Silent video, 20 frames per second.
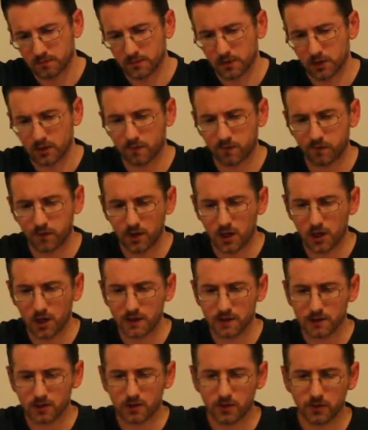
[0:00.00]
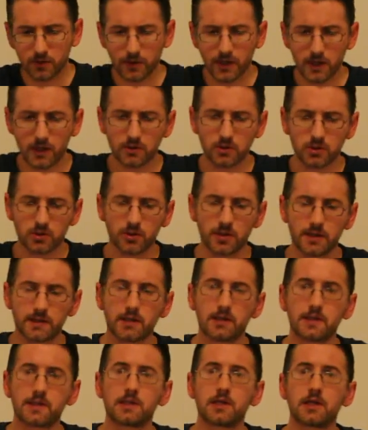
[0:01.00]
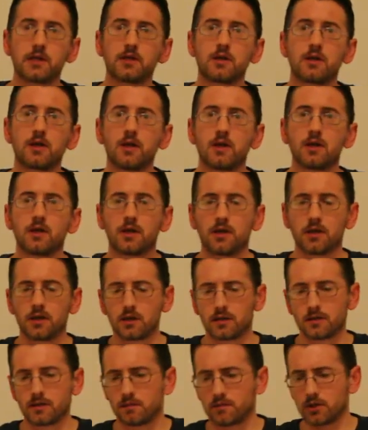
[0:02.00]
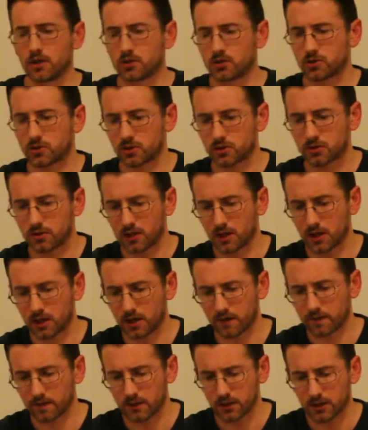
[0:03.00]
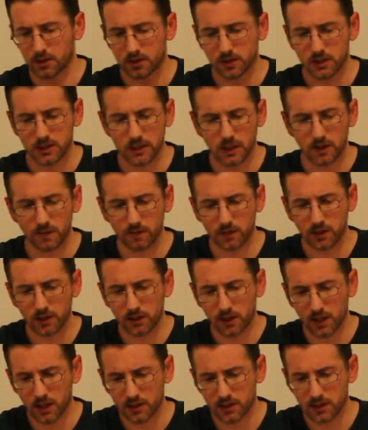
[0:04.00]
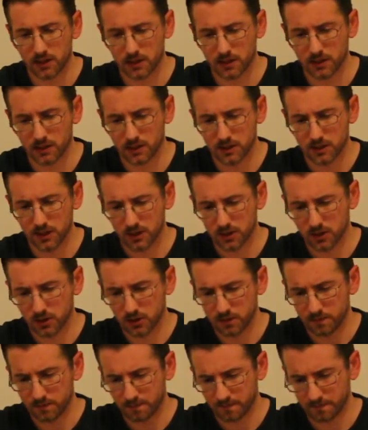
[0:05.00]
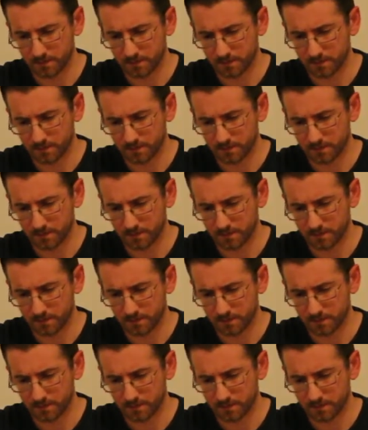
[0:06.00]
it flies all around, so as I said, make sure to have safety glasses and such.